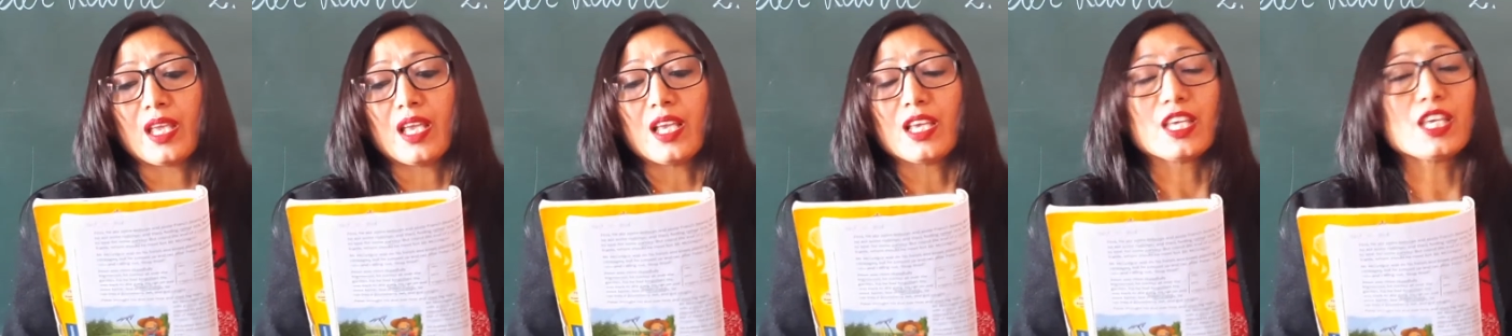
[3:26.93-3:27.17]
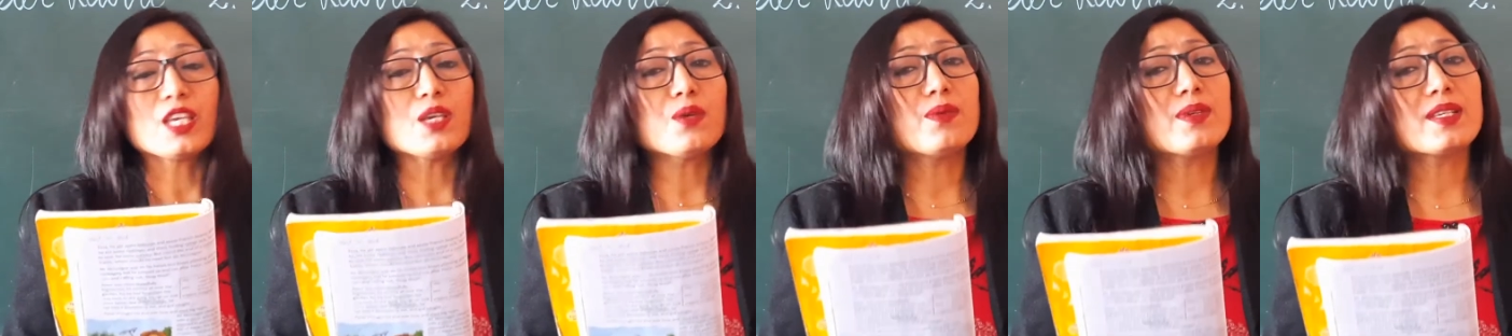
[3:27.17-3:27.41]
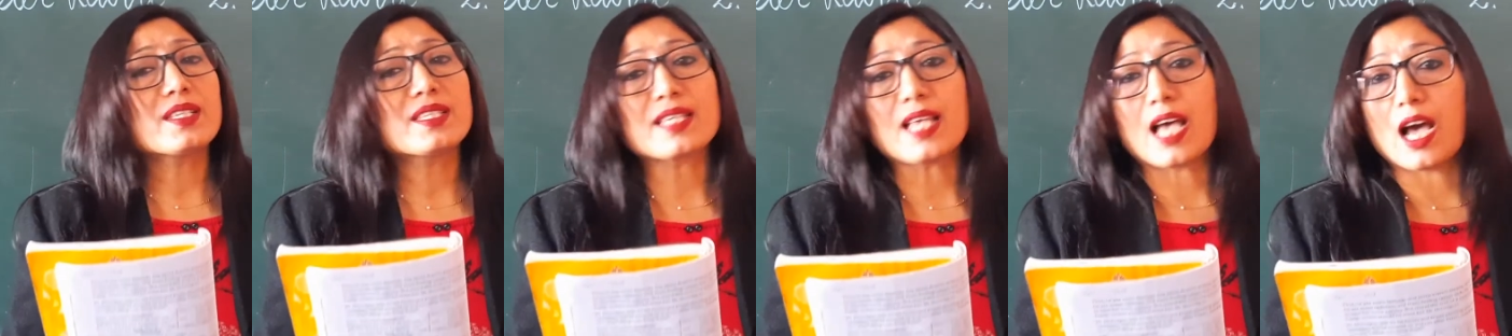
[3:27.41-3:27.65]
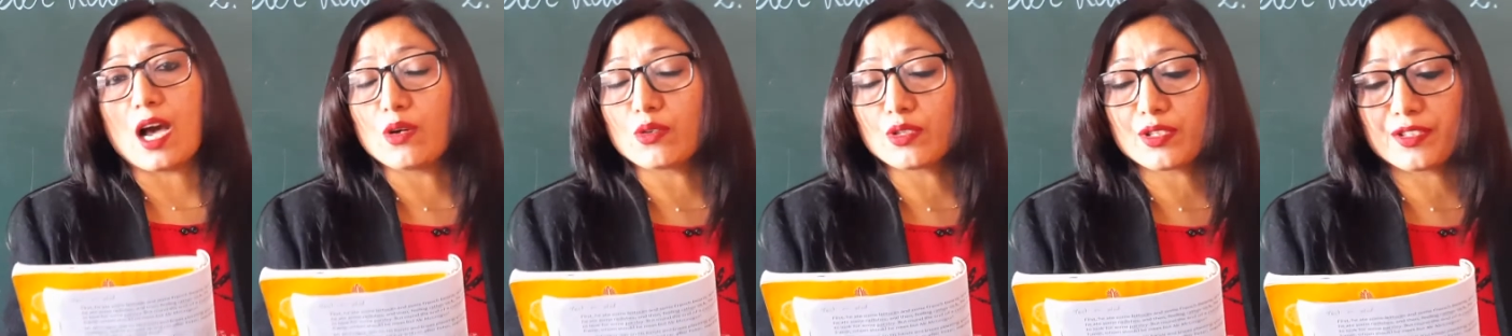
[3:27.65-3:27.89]
He was
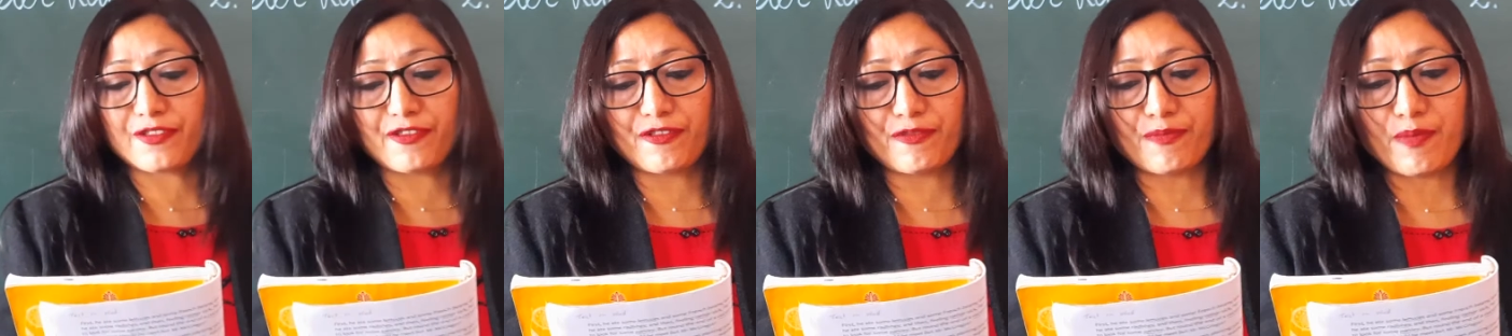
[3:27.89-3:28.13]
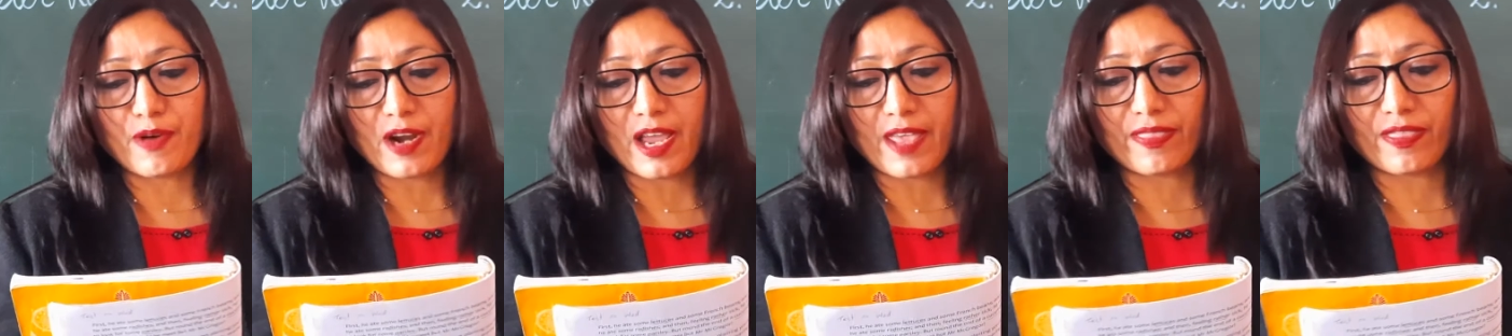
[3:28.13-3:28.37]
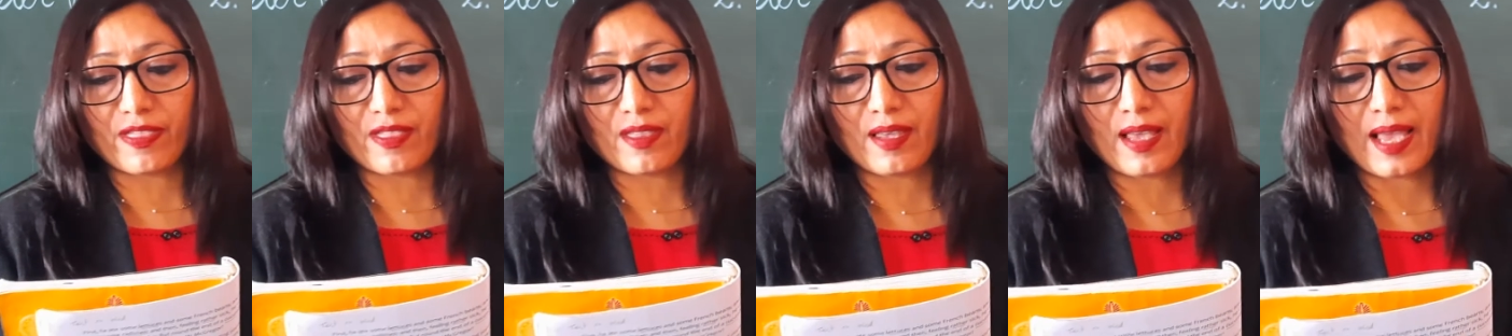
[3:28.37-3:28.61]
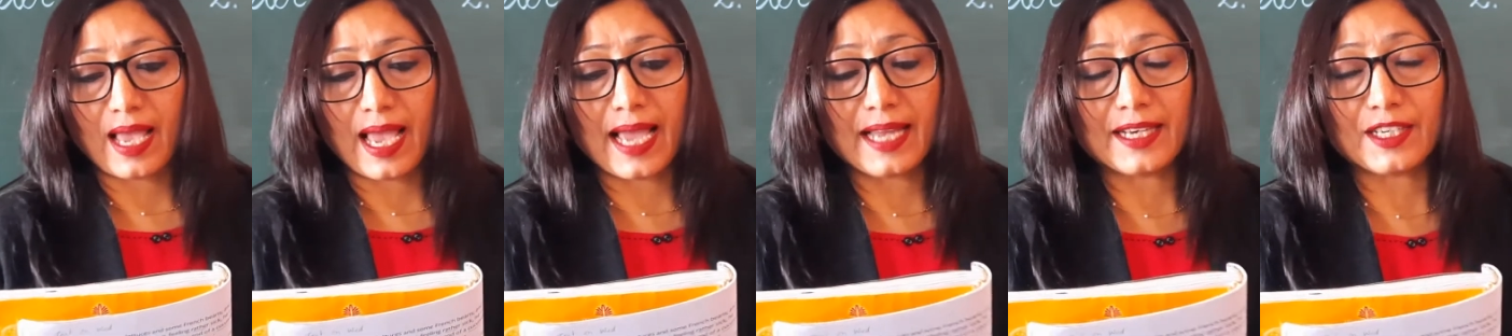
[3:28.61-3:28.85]
out of breath
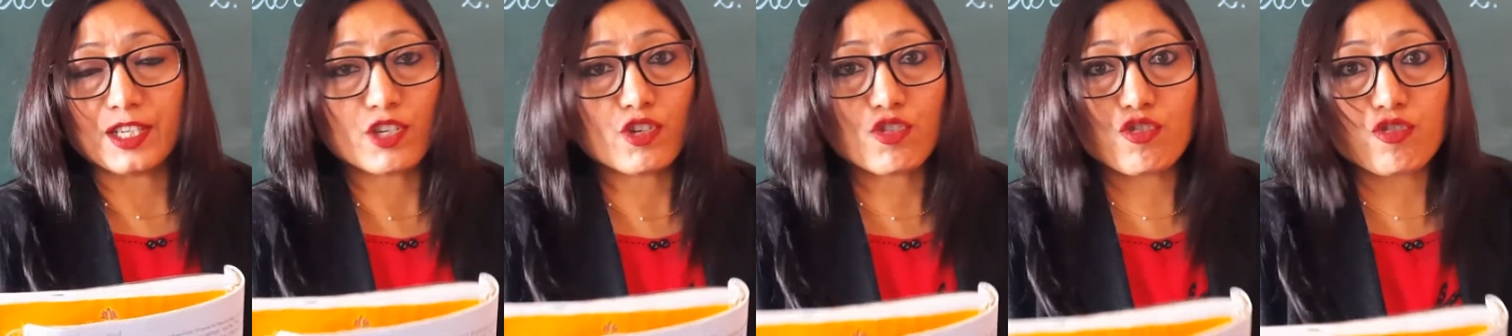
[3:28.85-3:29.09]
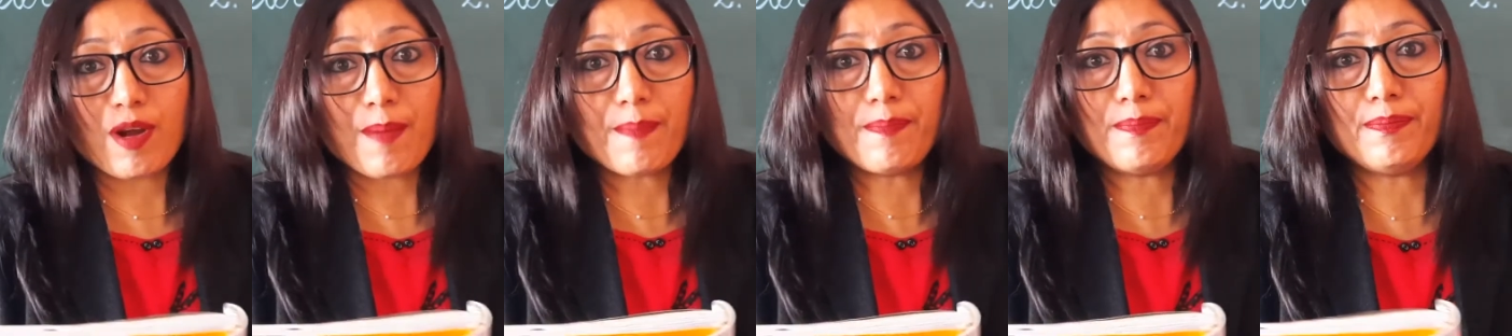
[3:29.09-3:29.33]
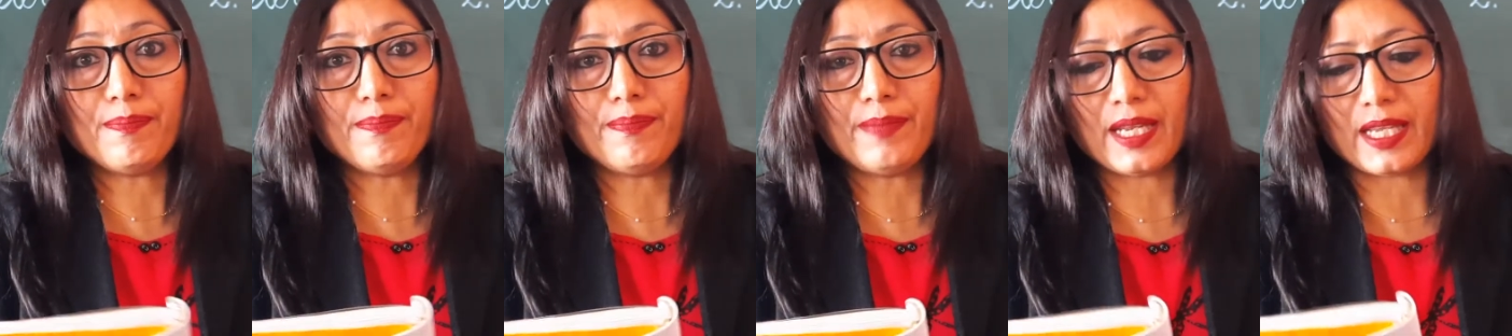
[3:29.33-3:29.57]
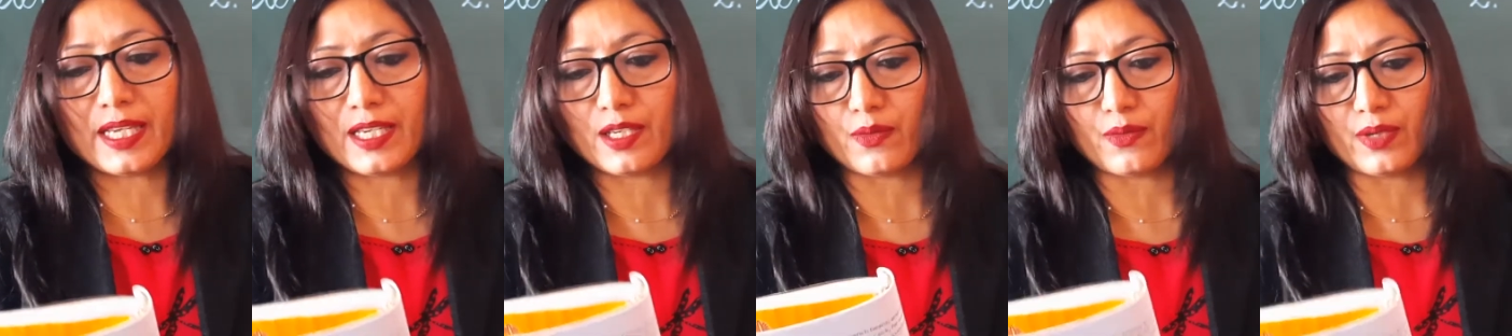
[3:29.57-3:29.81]
and
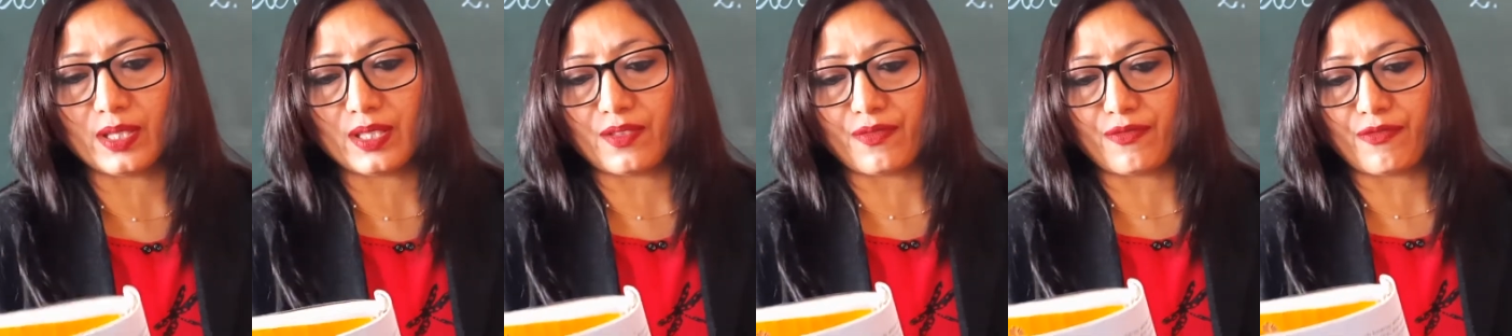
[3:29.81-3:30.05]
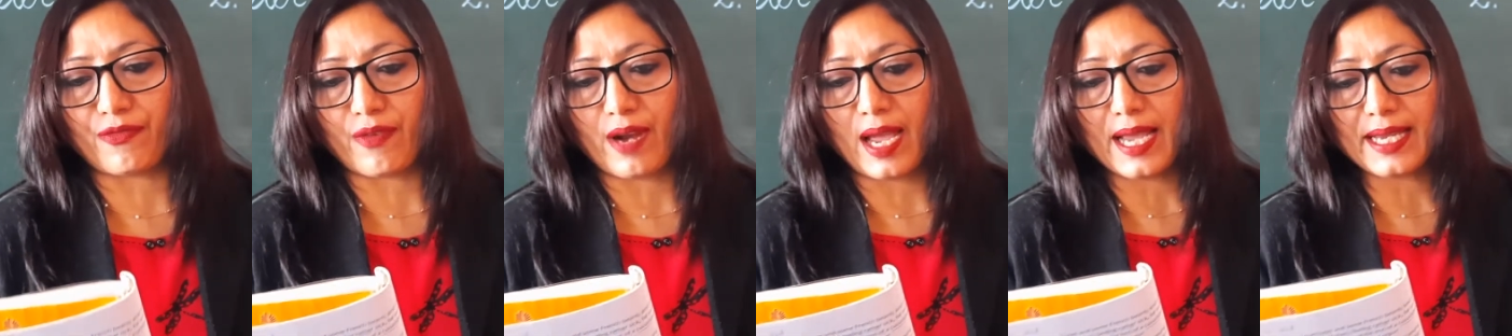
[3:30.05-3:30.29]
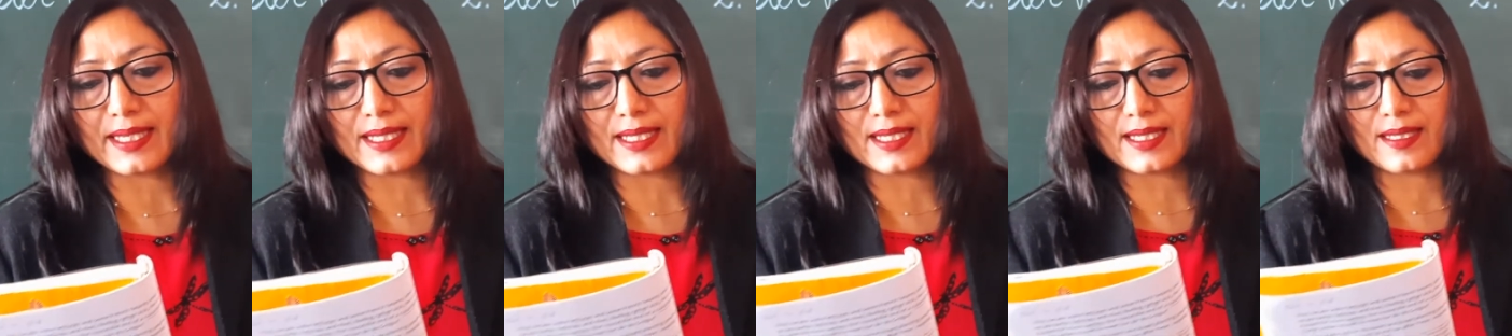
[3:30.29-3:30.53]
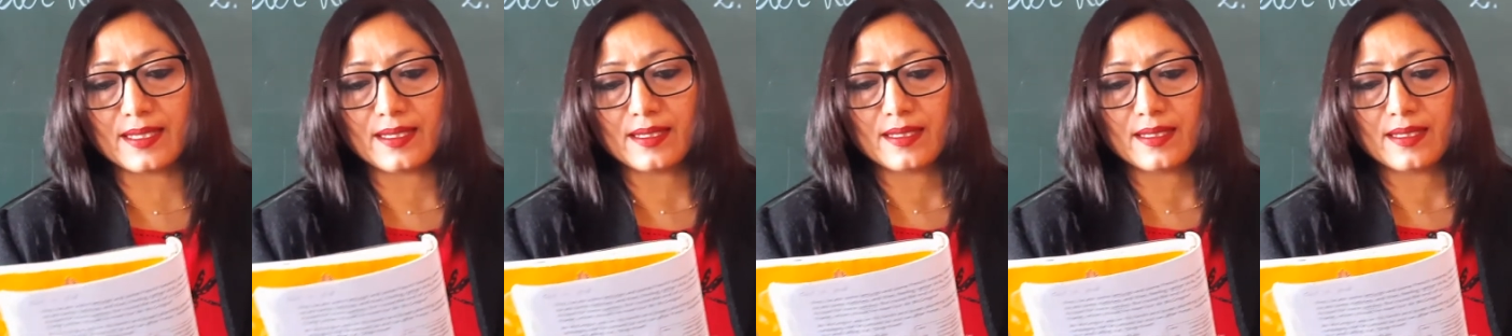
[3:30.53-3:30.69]
trembling with fright,